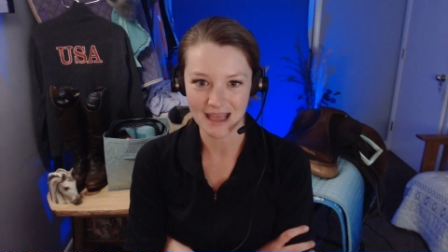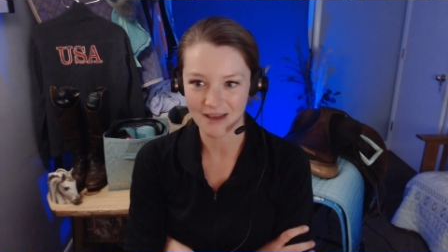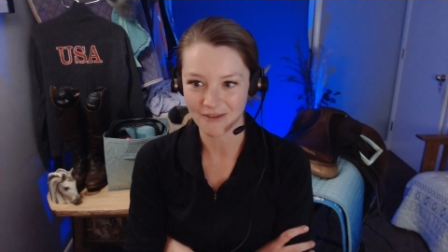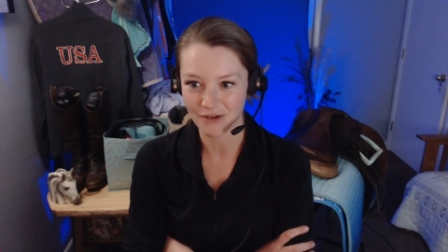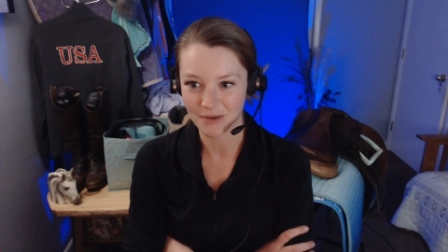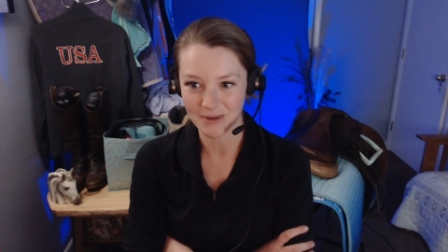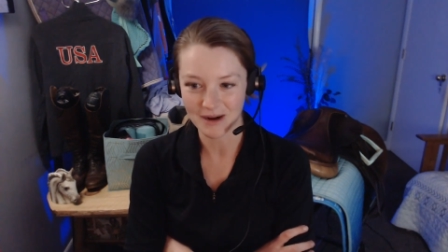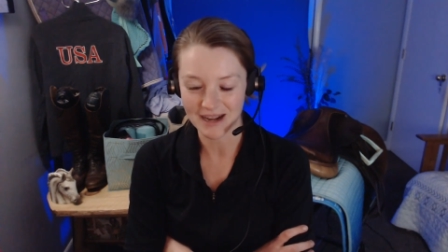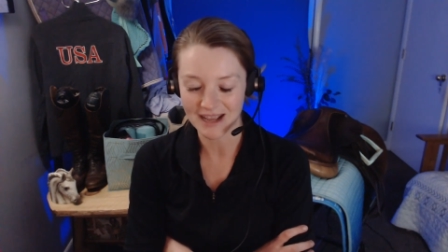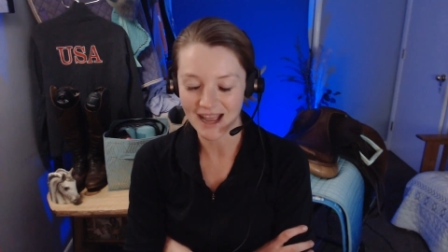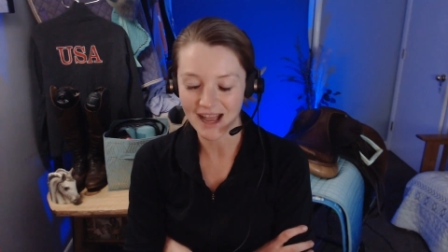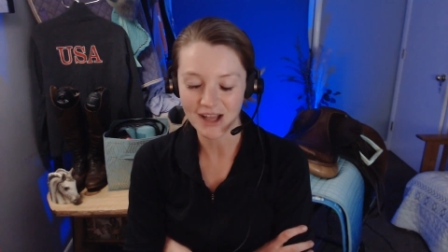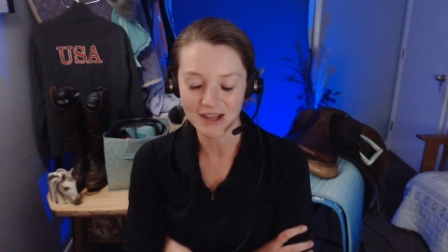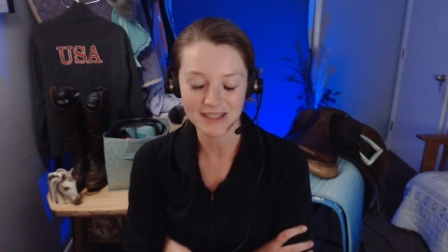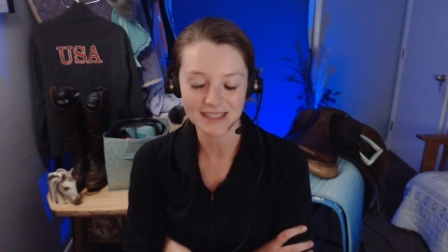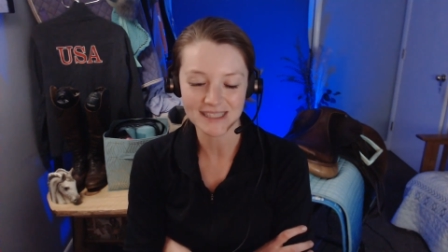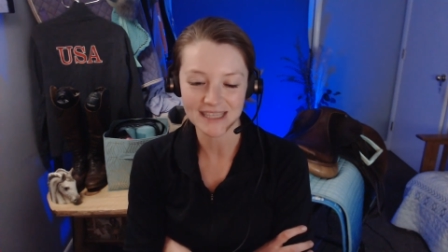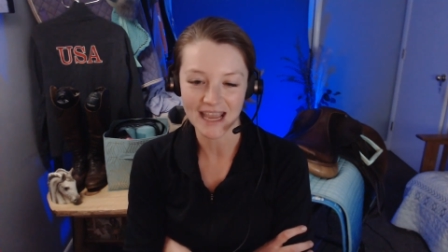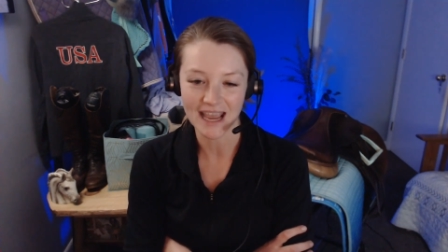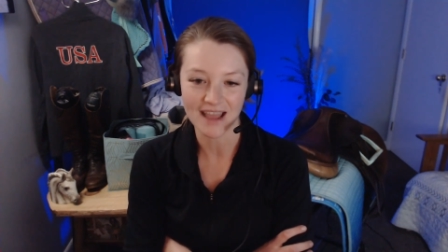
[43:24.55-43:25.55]
everybody
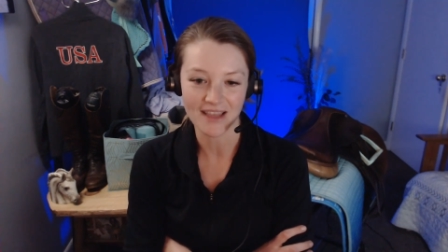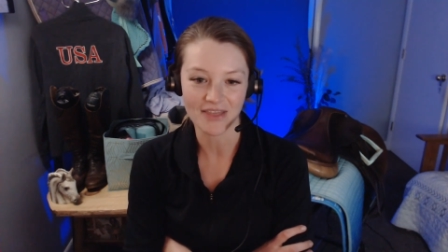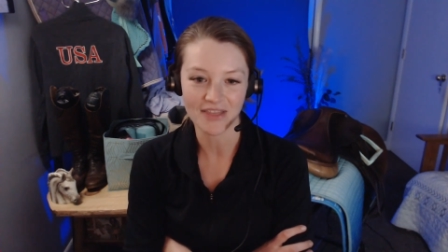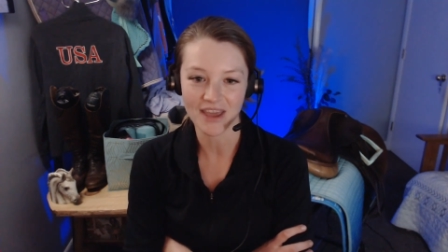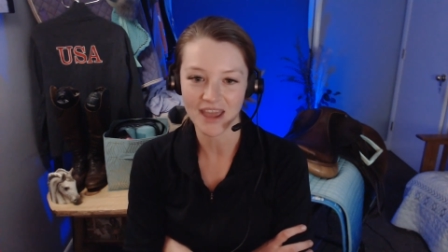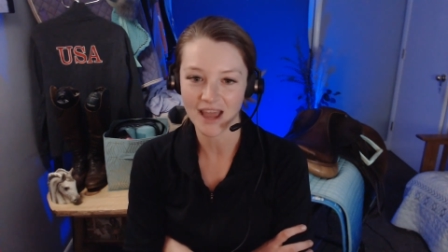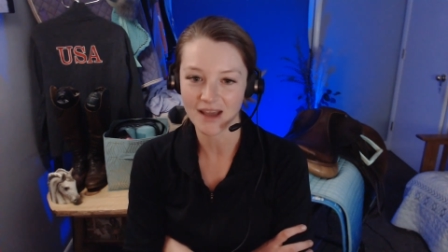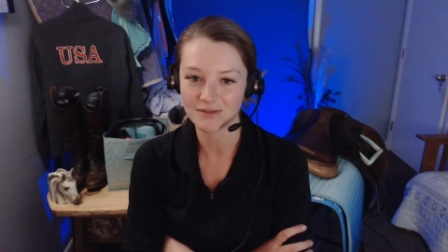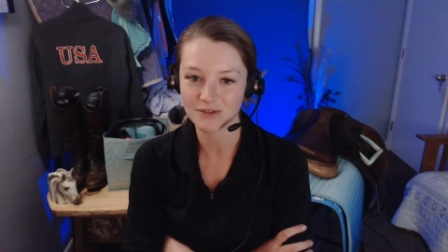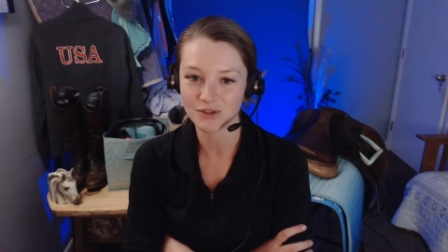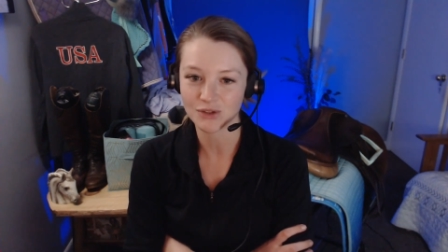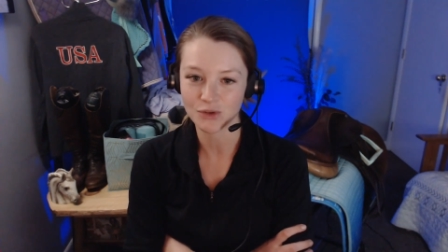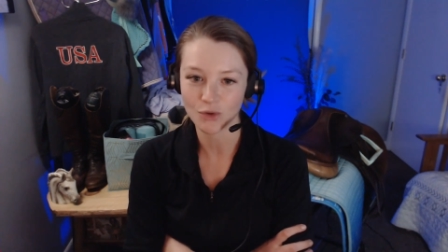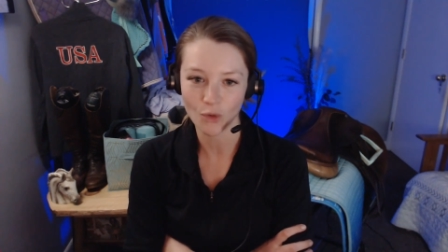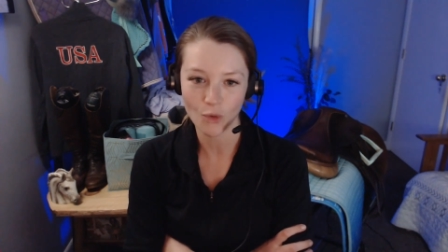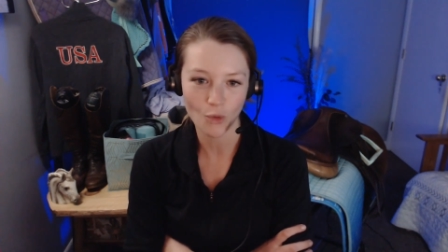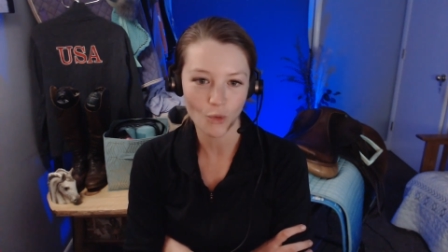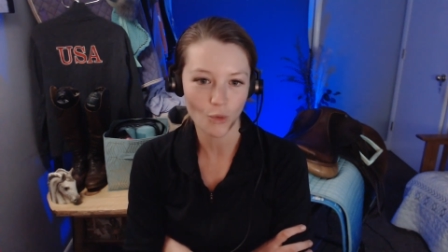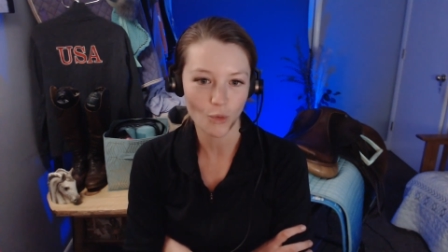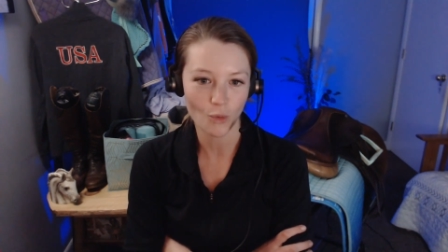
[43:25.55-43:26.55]
else and they have
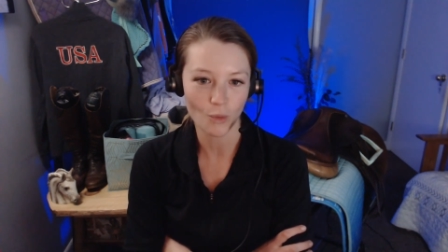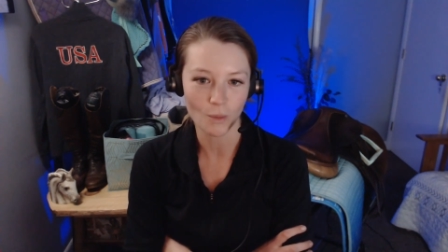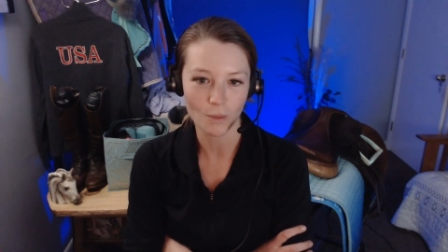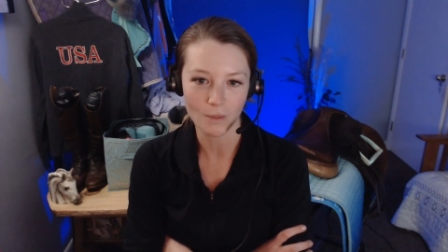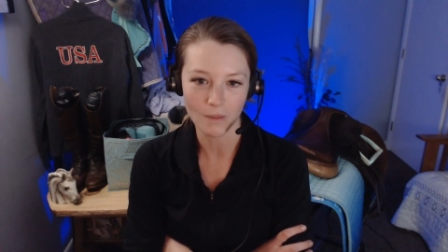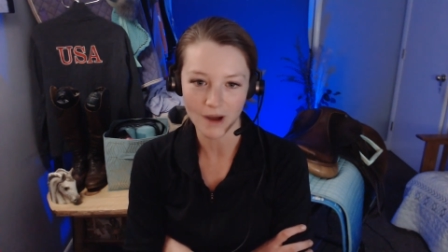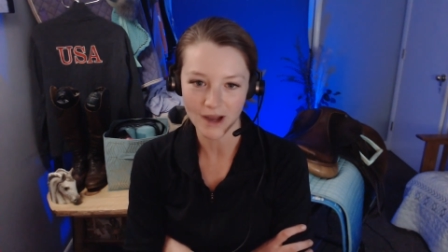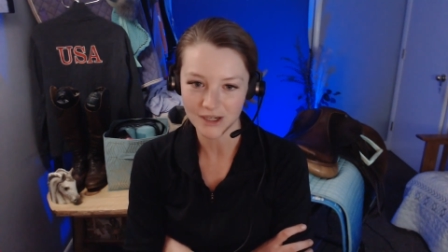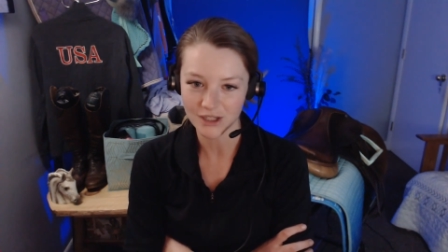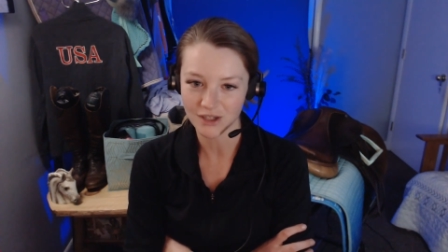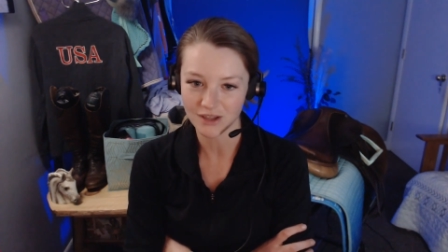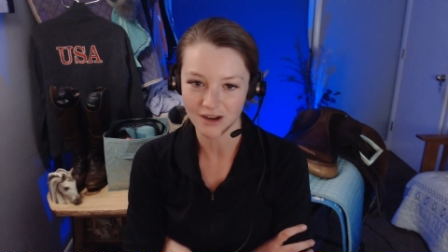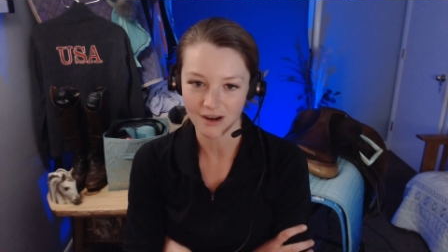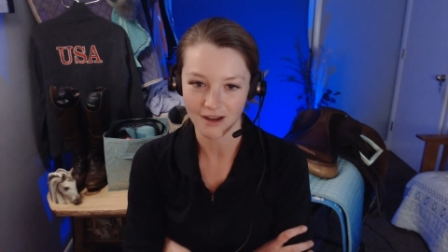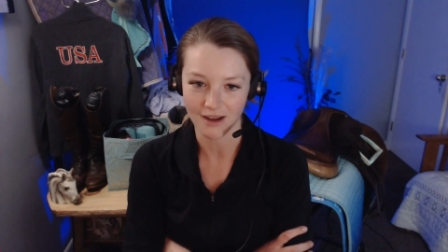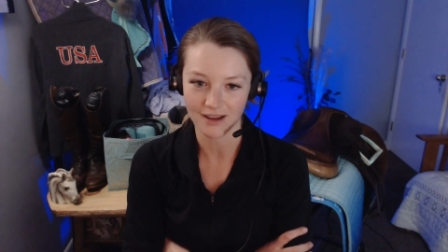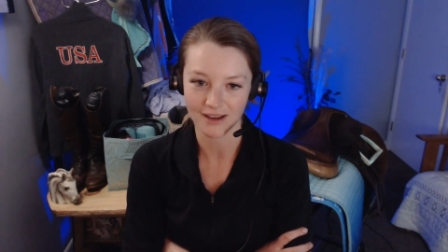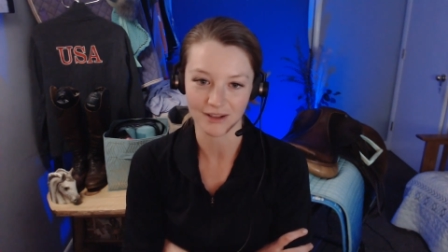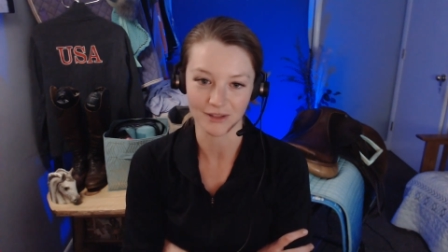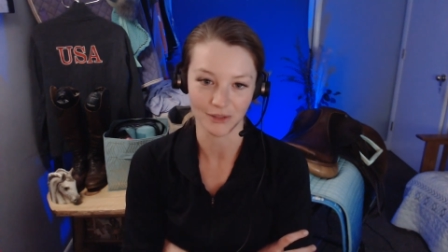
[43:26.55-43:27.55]
so much that
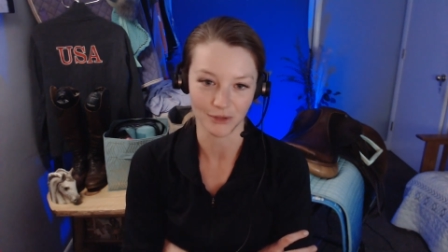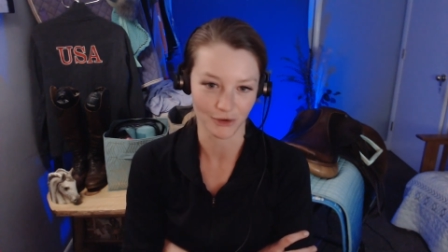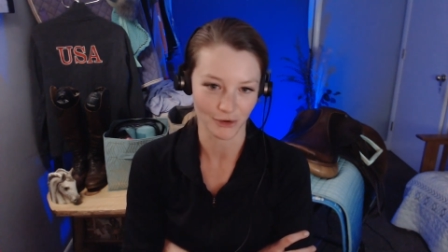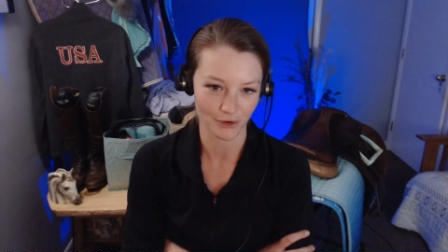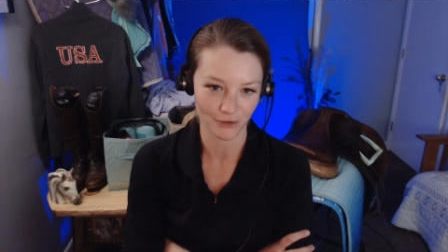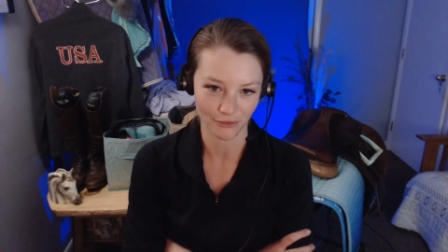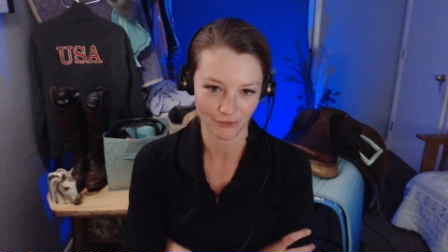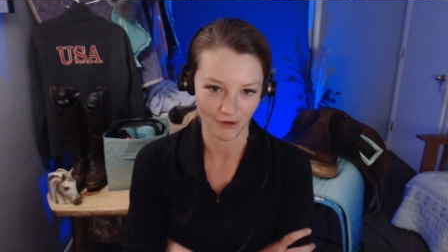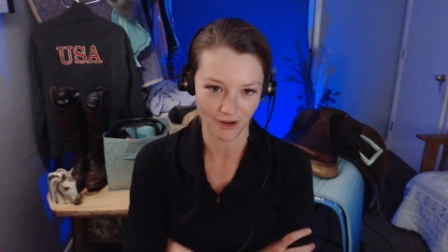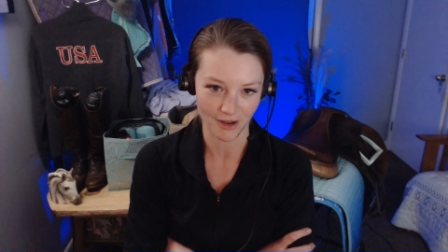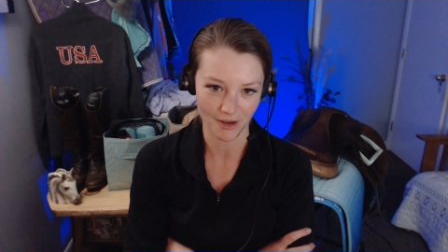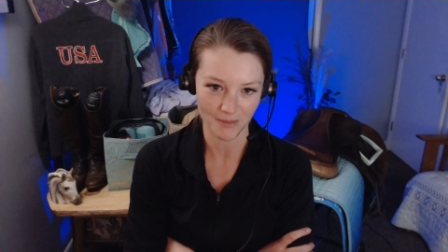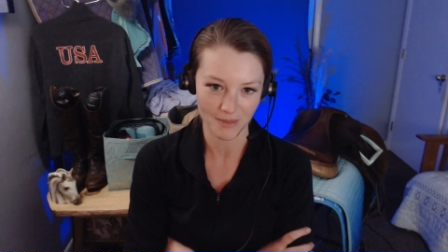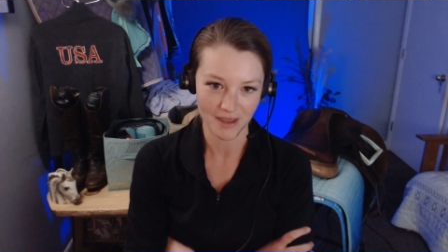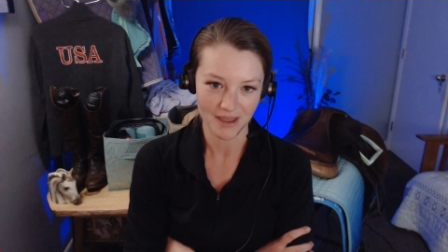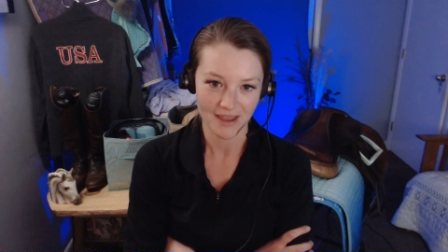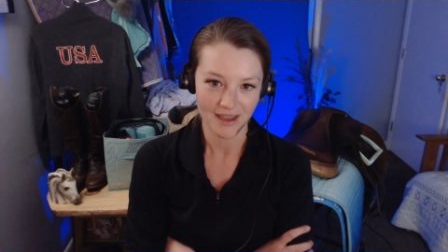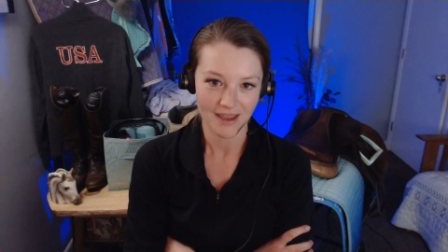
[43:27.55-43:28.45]
i can learn from and